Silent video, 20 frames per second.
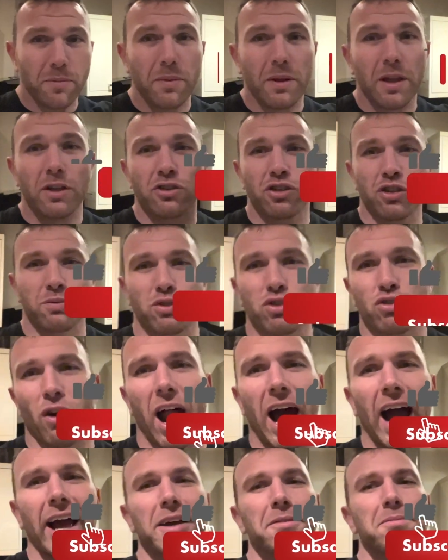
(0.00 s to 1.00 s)

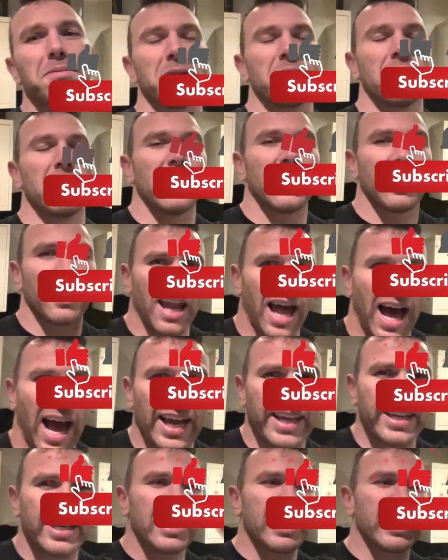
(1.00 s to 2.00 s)
Subscribe,
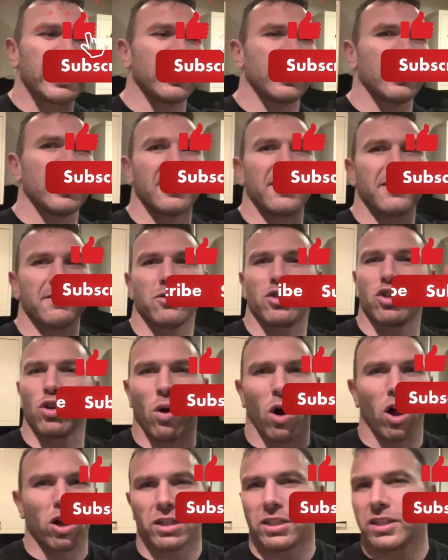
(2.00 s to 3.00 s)
like, do
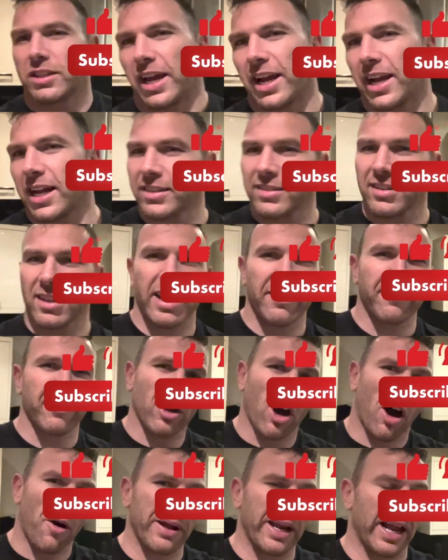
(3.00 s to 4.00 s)
all the things. Leave a
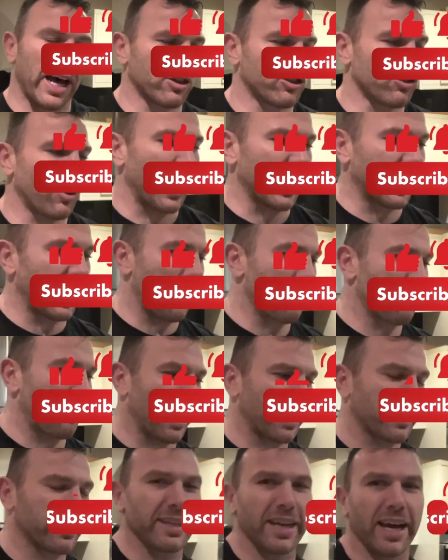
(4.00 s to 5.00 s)
comment, I'll try to get
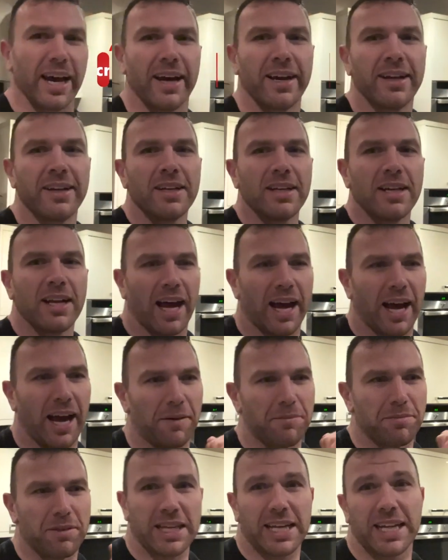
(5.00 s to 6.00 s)
back to you.
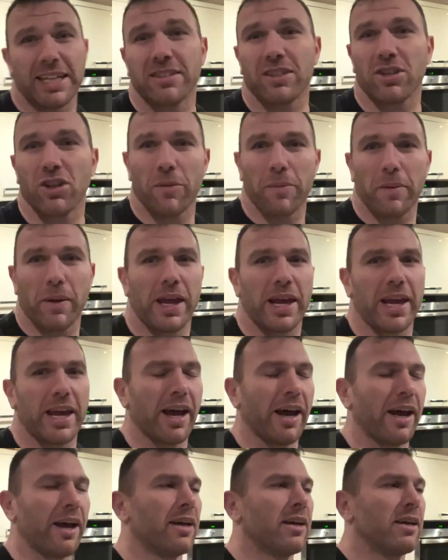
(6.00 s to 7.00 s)
The kids are gonna be
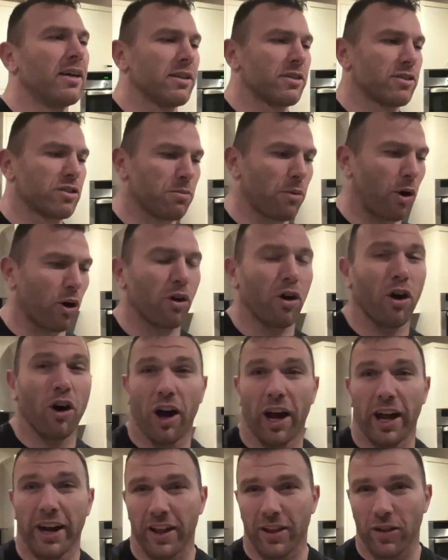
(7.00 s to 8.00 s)
here
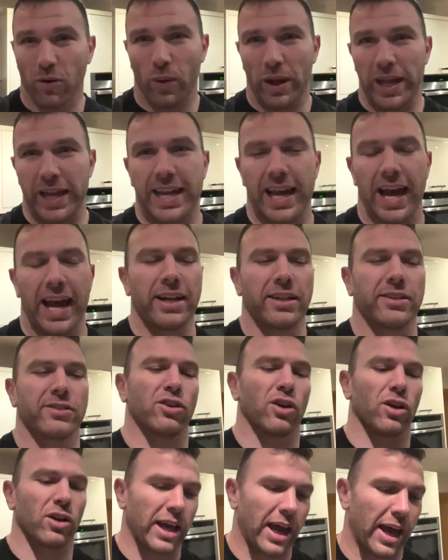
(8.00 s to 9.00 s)
tomorrow and at the weekend,
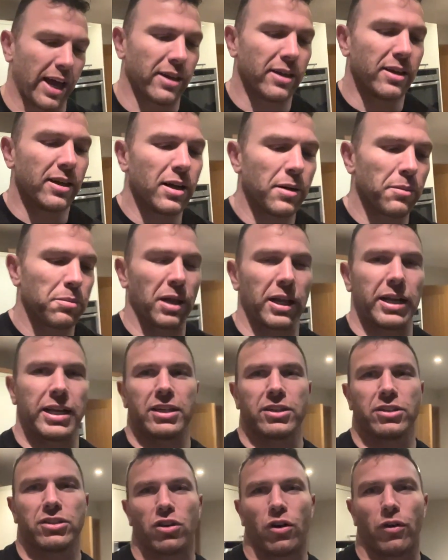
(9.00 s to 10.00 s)
so I'll get plenty
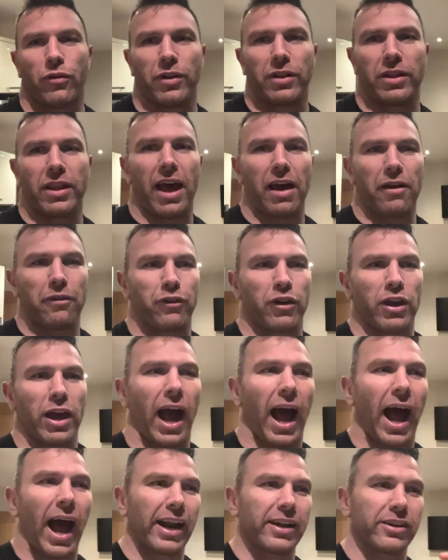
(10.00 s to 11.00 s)
of stuff in there for you.
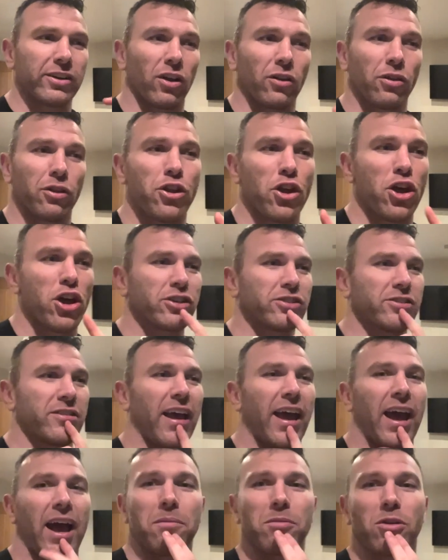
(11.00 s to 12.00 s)
And on
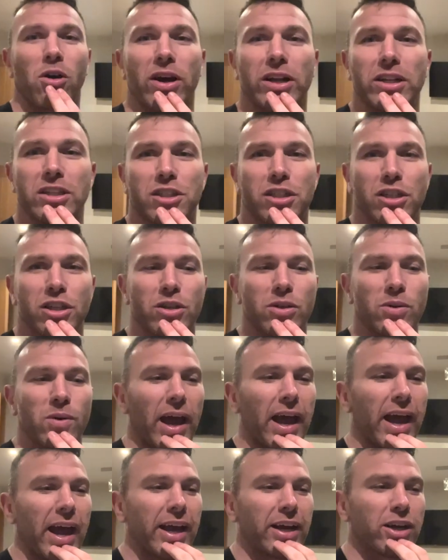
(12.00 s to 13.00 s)
Thursday, I'm going to
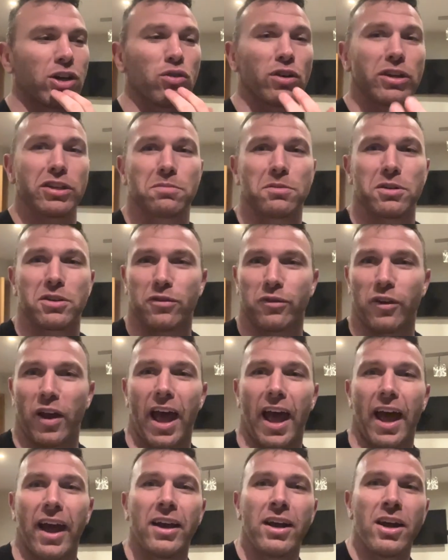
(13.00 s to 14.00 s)
a Christmas
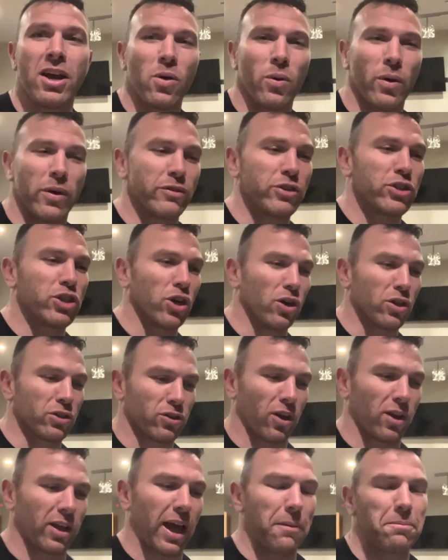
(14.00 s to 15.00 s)
fair with Joe,
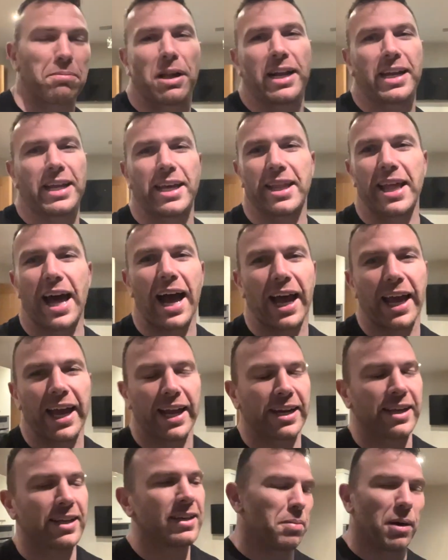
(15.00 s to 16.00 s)
so I'll get plenty of that
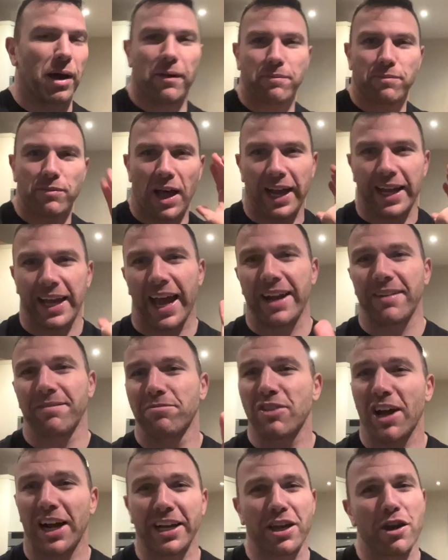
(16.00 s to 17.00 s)
in. But again,
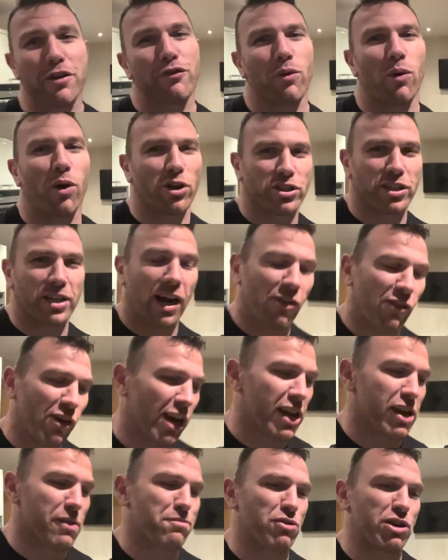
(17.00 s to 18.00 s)
thank you for watching. I
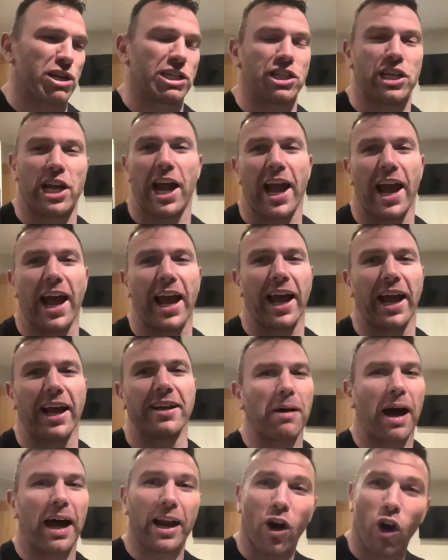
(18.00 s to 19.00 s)
really appreciate it,
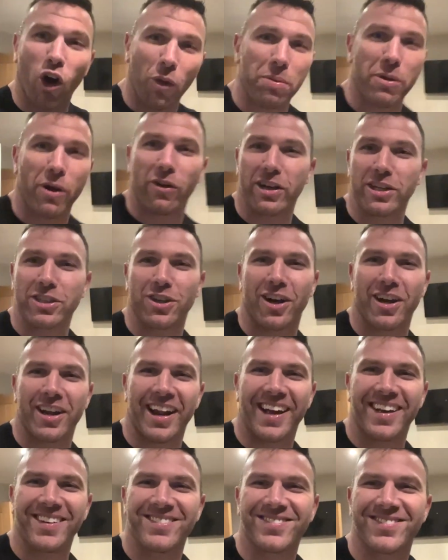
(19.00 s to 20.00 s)
and I hope you're enjoying
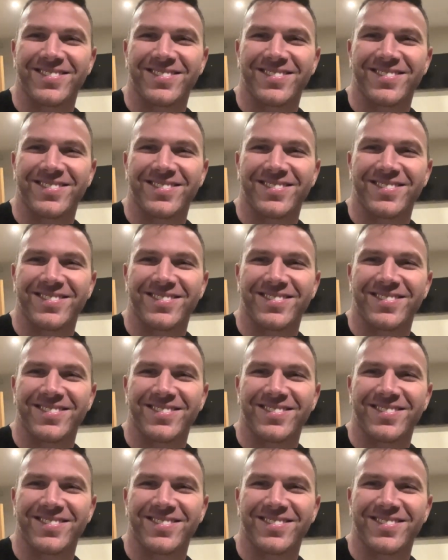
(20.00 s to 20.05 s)
it.